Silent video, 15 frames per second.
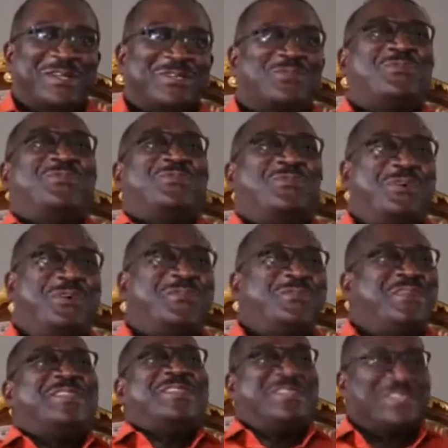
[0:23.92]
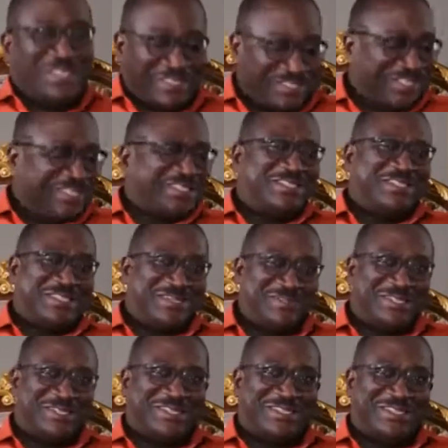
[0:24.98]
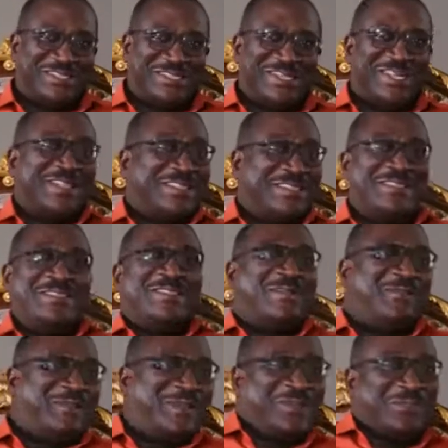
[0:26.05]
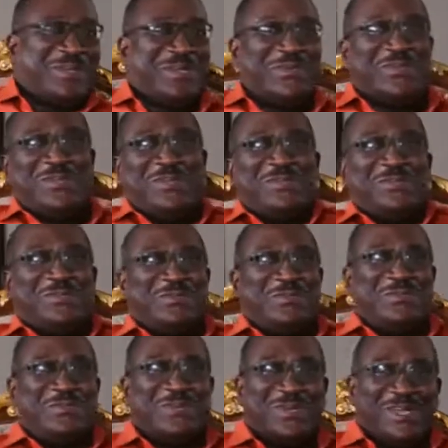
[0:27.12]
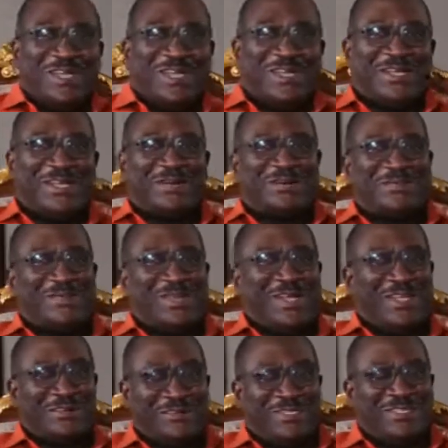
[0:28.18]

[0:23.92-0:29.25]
Tuffour versus Attorney General. And this is the man we are going to have a